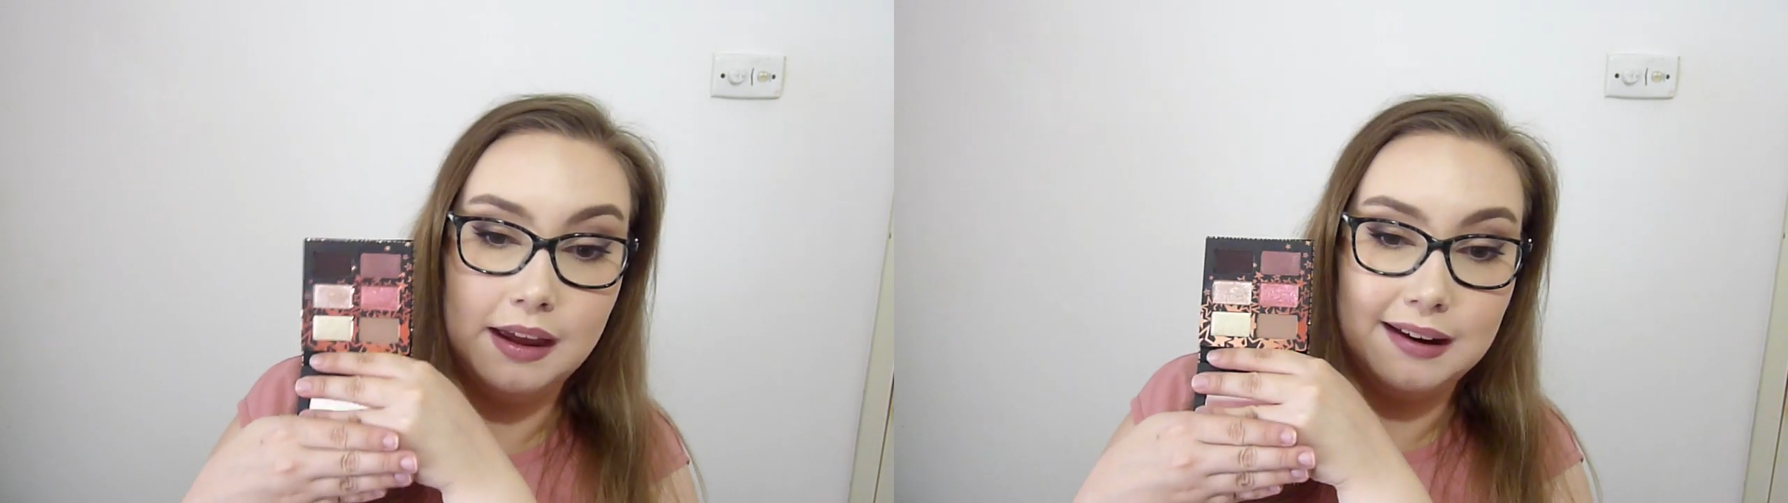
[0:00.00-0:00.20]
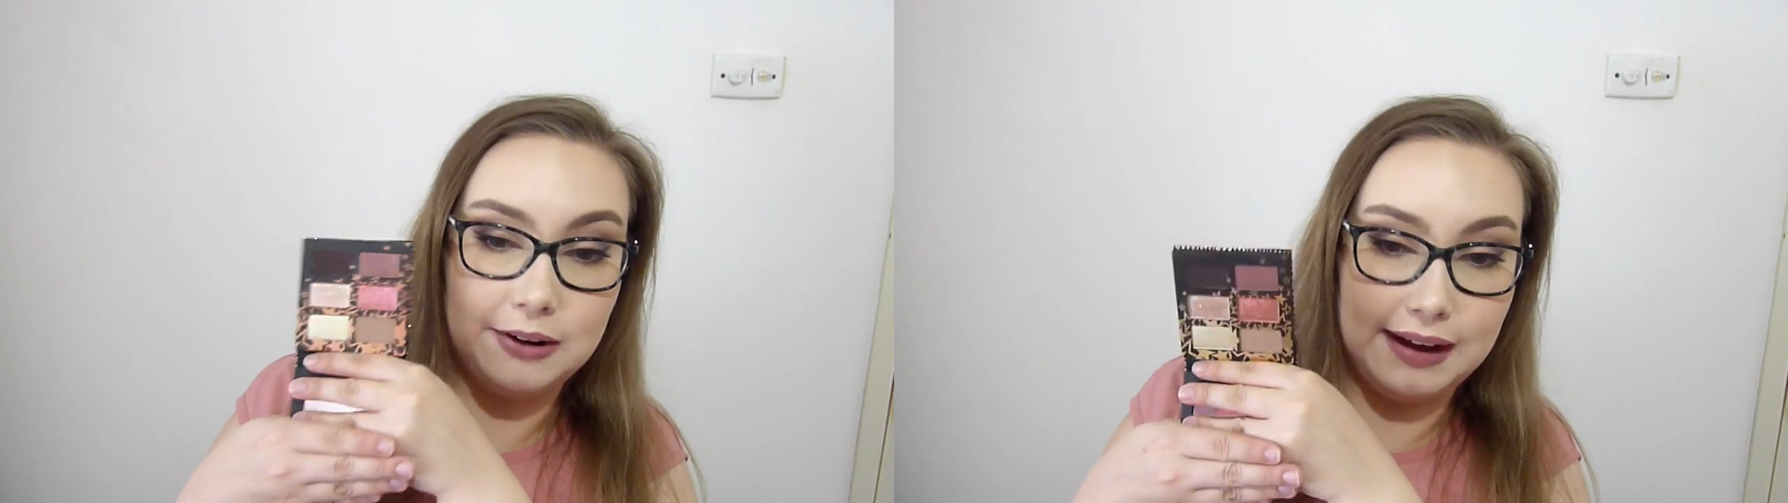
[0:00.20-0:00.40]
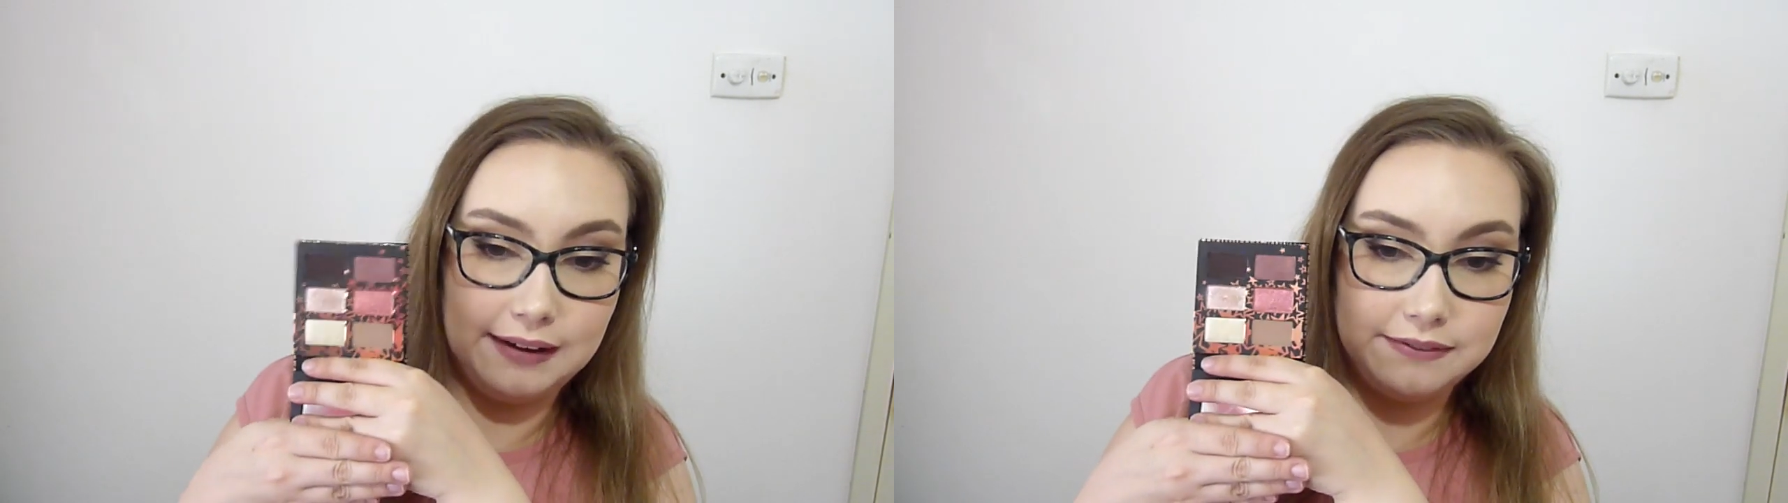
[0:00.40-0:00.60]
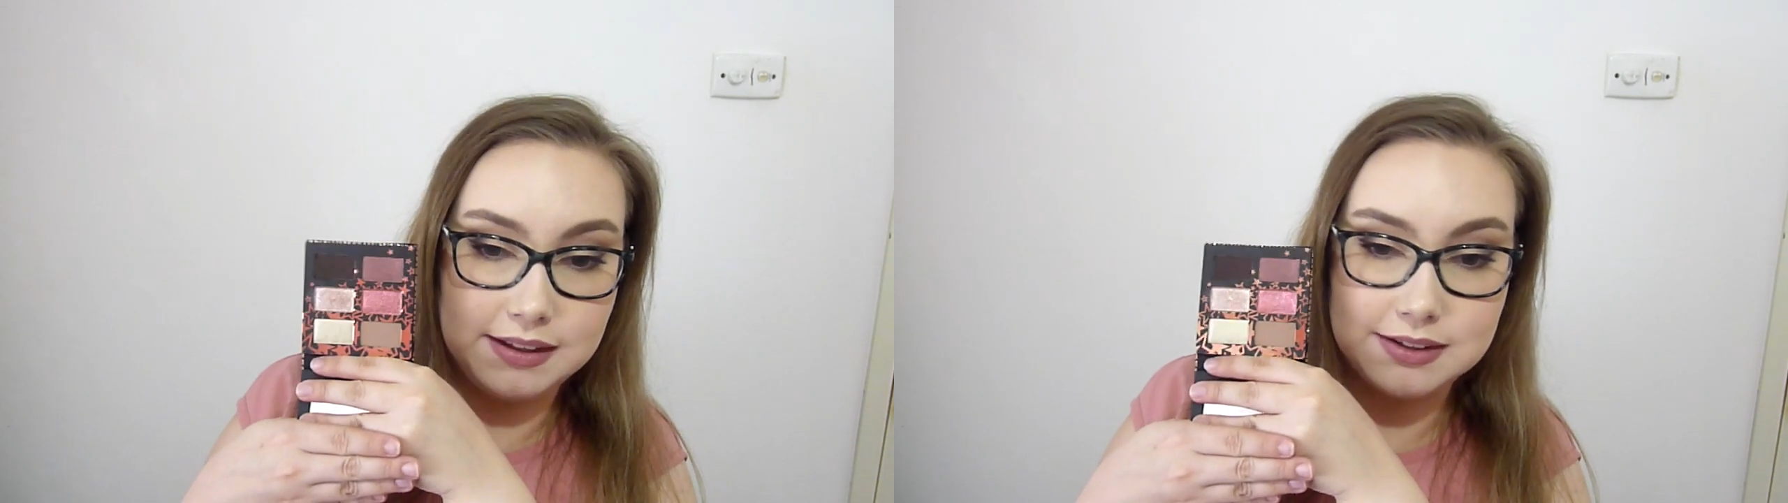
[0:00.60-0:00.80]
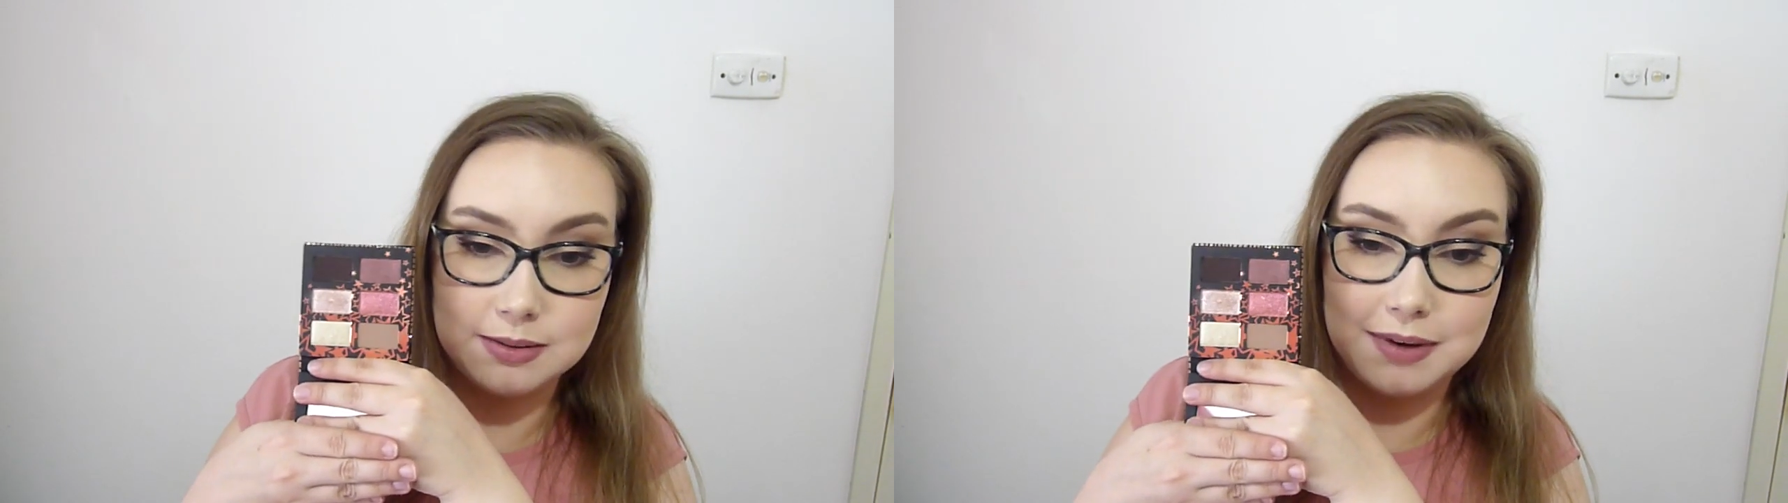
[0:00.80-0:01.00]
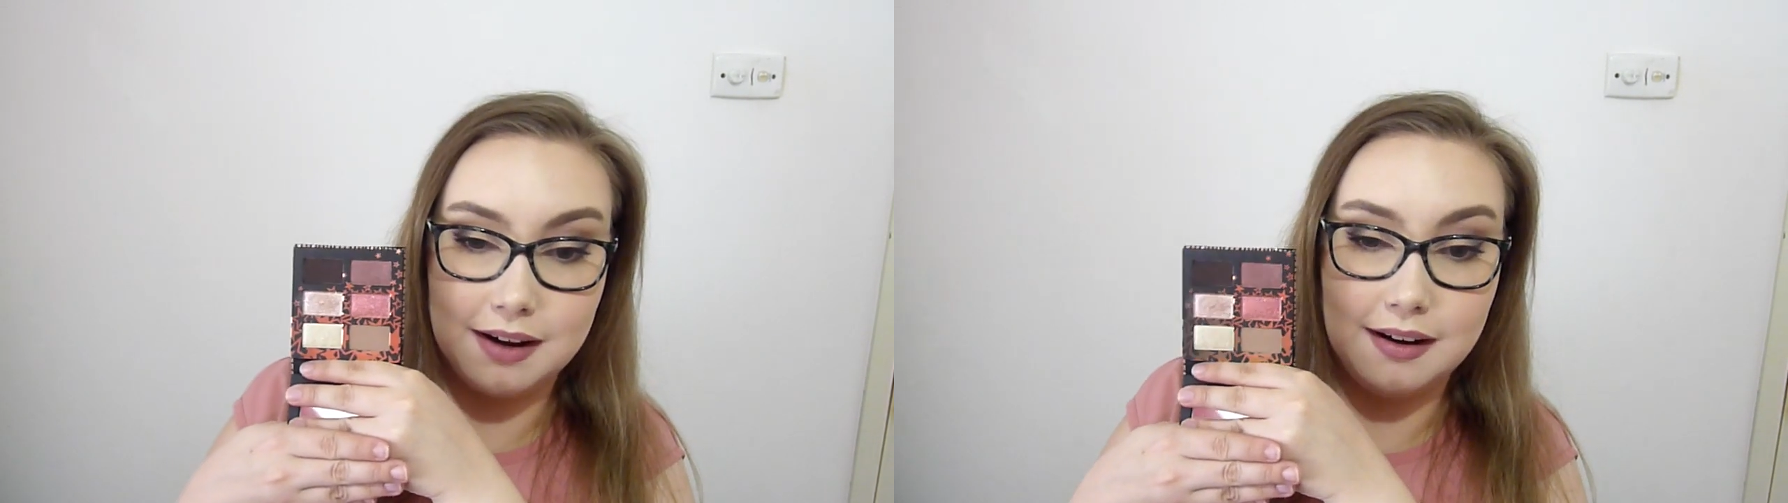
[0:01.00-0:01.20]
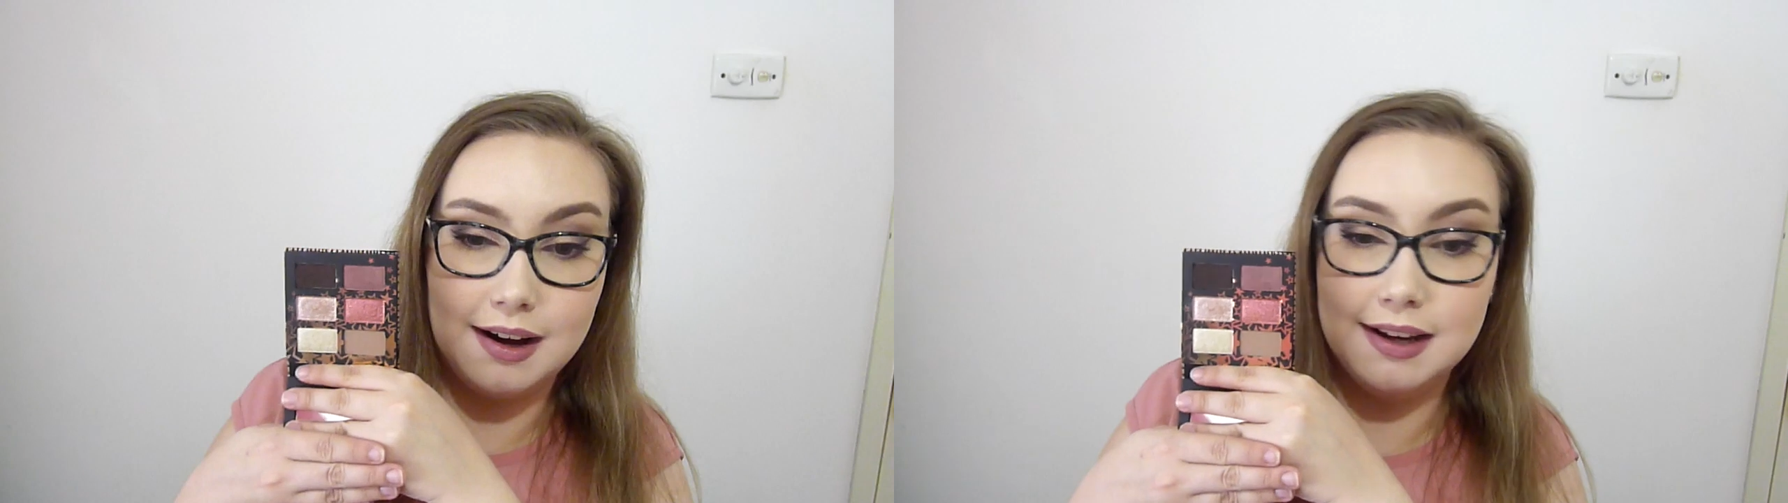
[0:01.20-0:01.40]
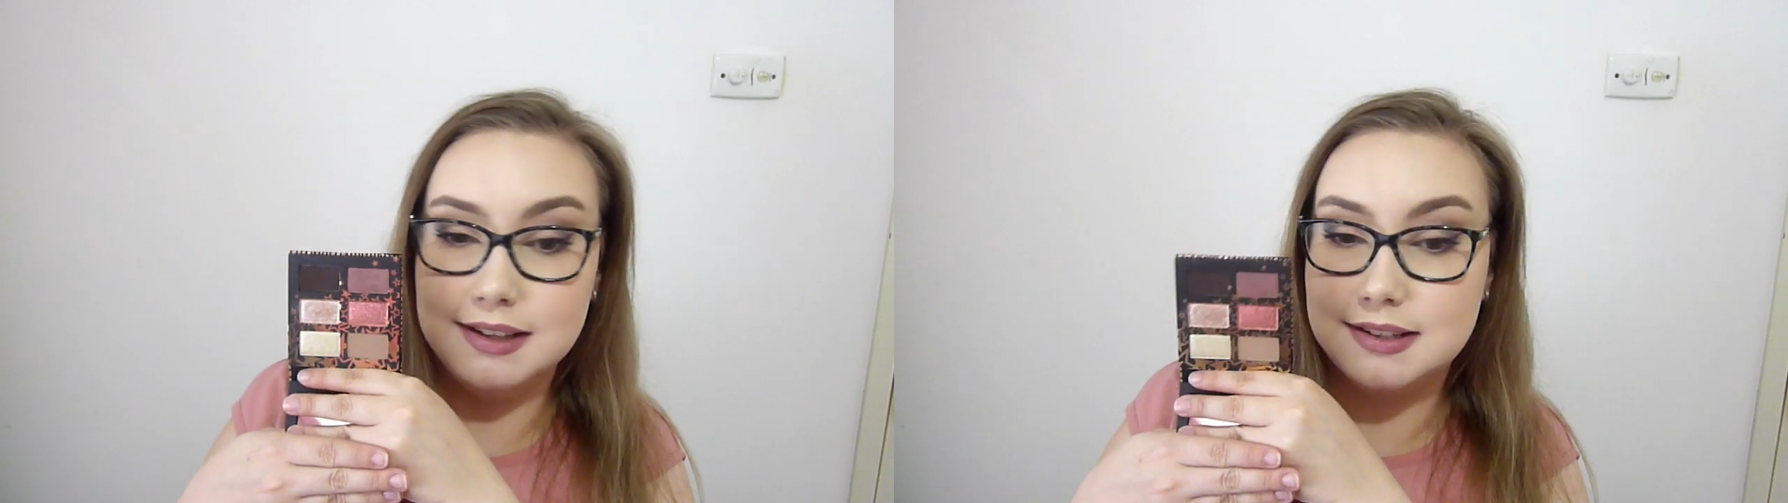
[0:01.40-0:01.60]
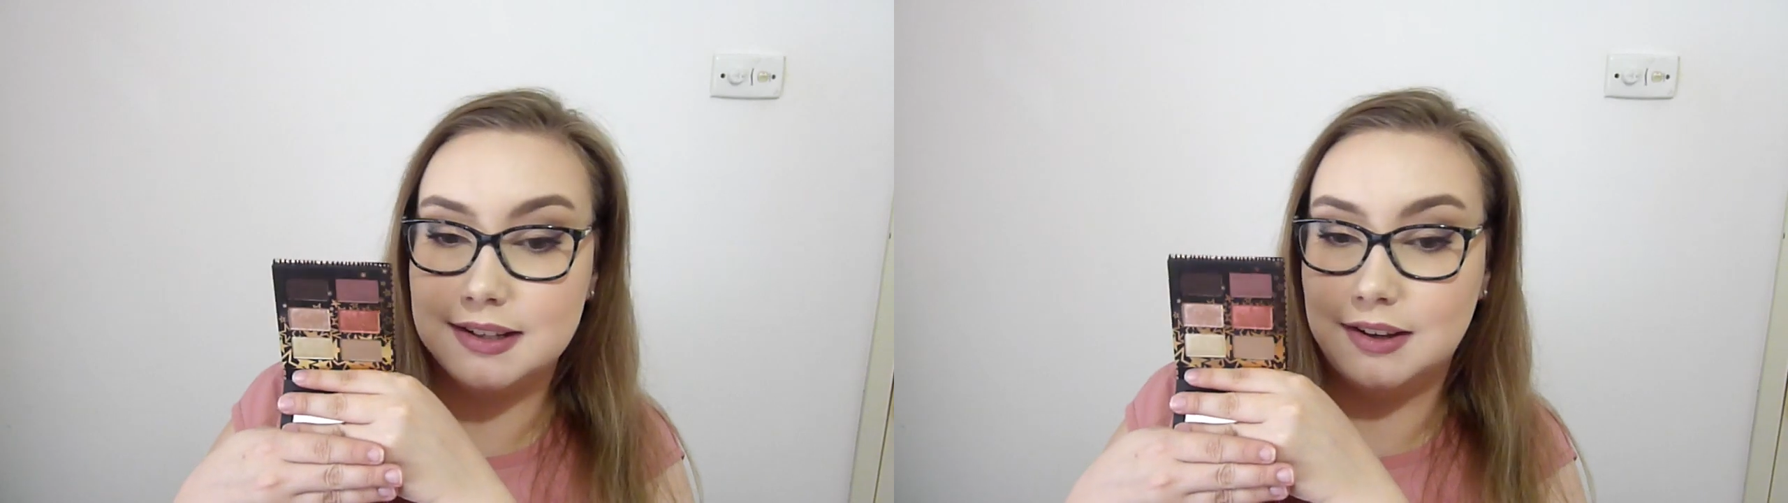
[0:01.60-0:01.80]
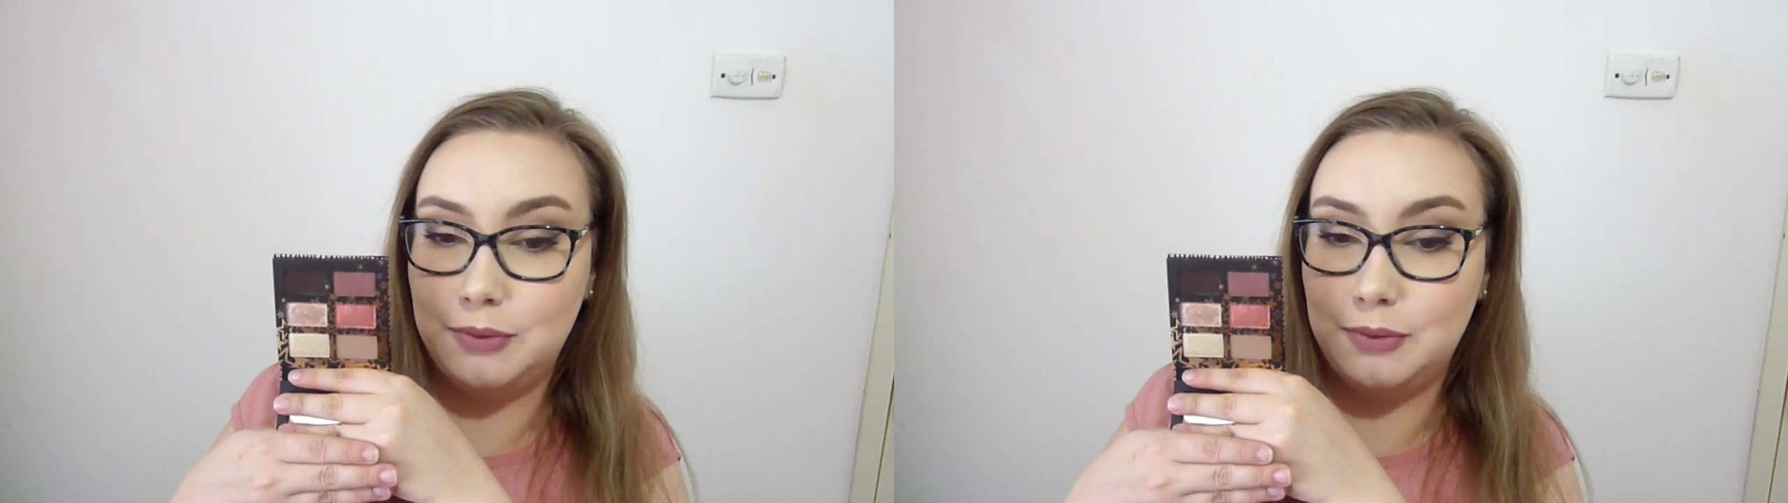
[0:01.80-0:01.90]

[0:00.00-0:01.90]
Now I have this on my eyes